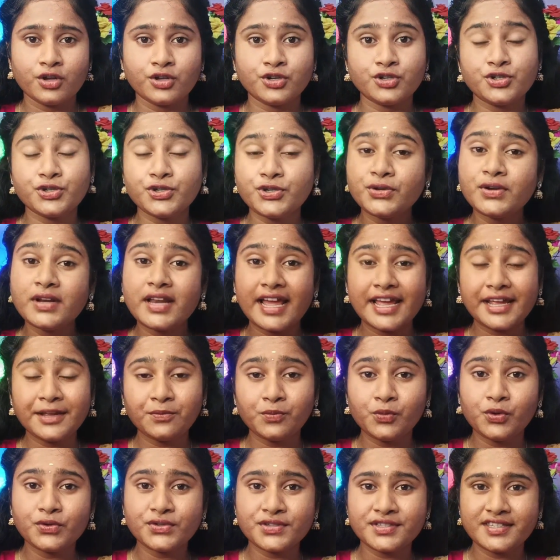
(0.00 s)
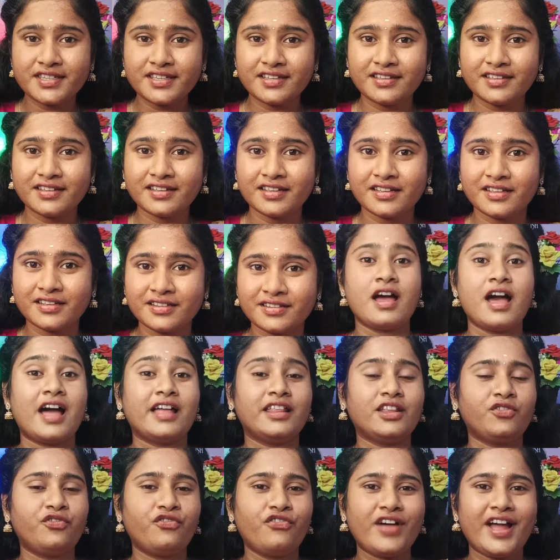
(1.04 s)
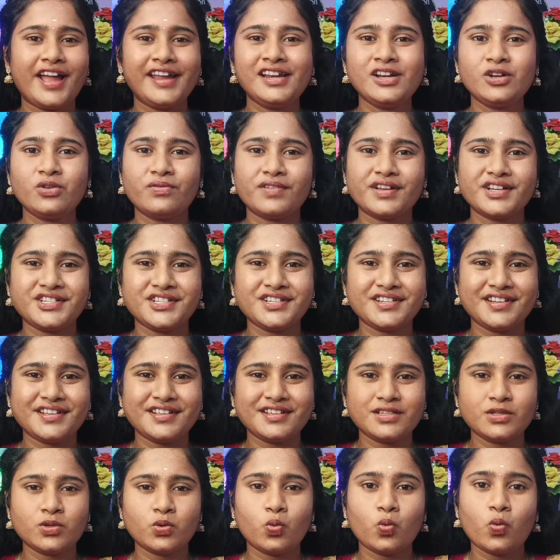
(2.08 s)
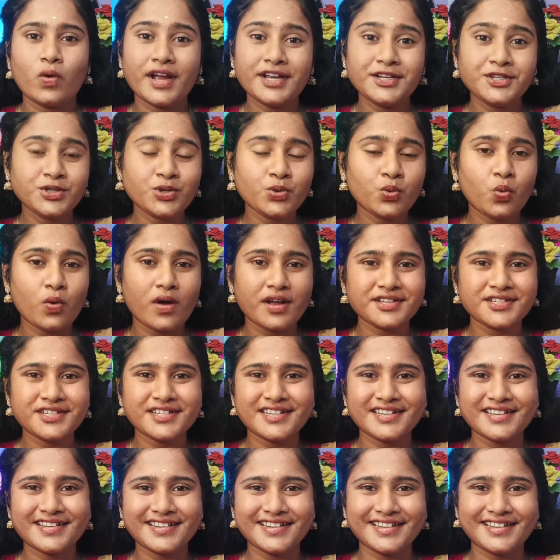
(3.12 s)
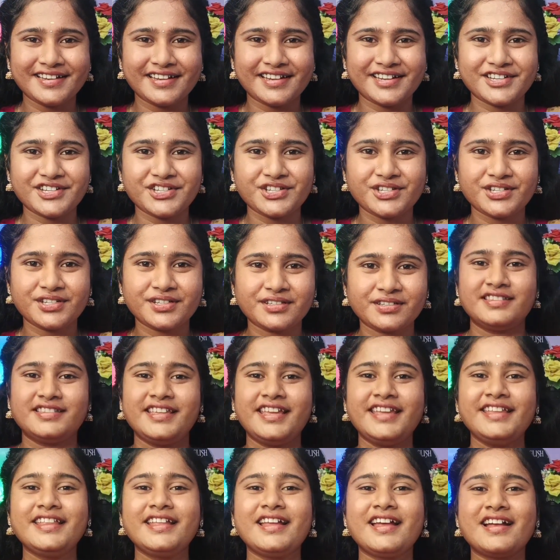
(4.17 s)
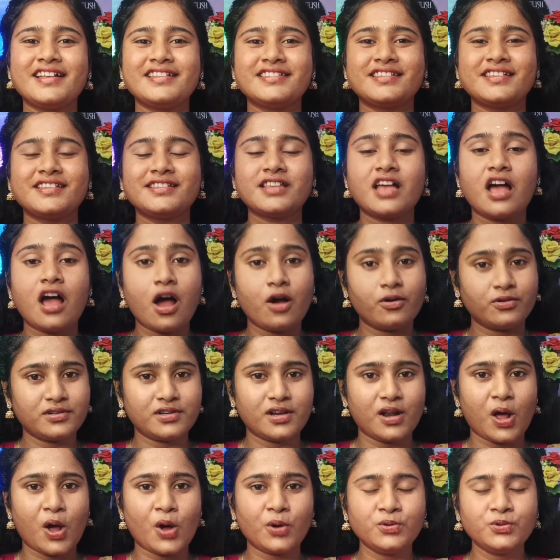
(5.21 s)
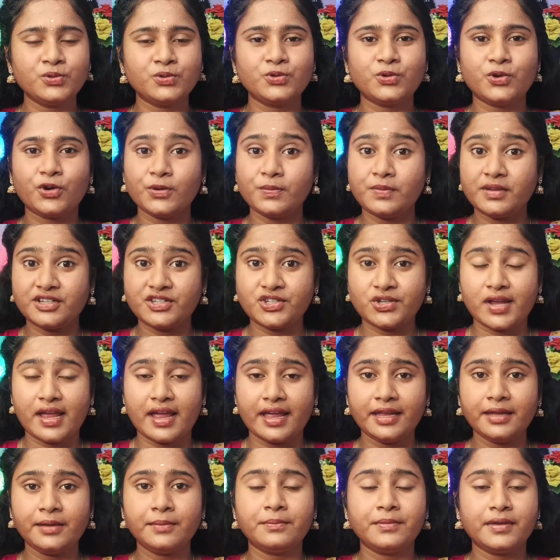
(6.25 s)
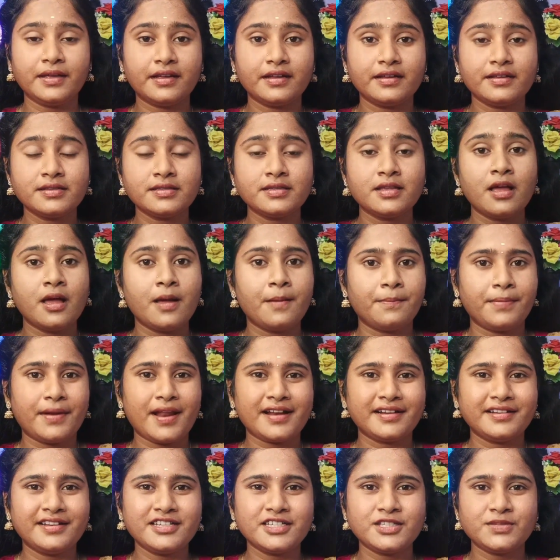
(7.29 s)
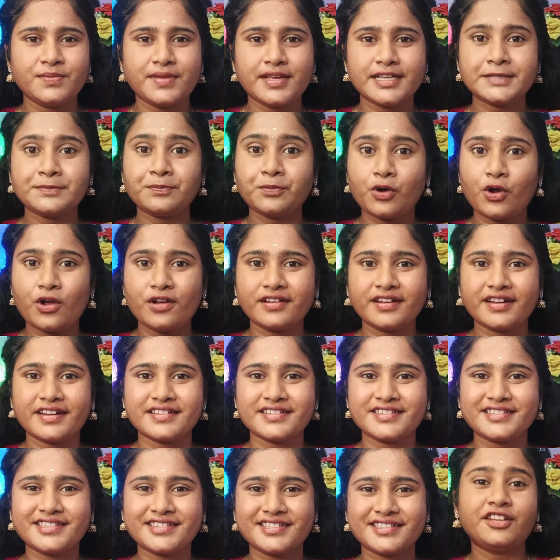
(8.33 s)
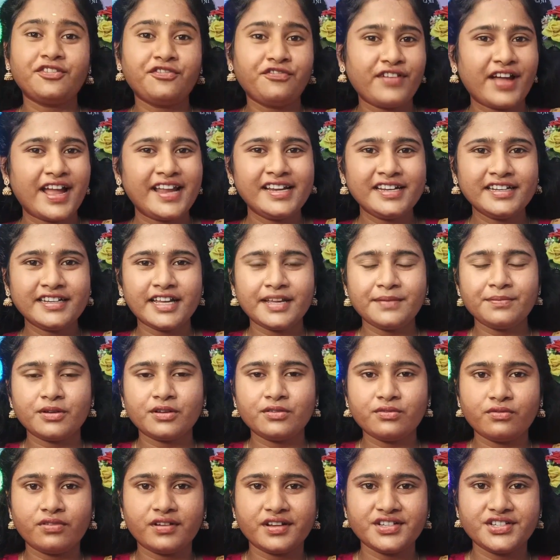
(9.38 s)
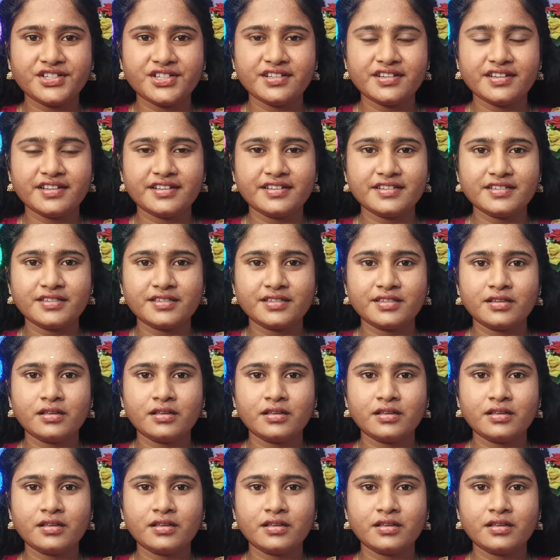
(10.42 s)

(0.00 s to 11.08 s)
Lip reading: Do you like music? And the final question is, why do you want to learn English? Say the answers out loud. Don't be shy because practice makes progress. The final type of question is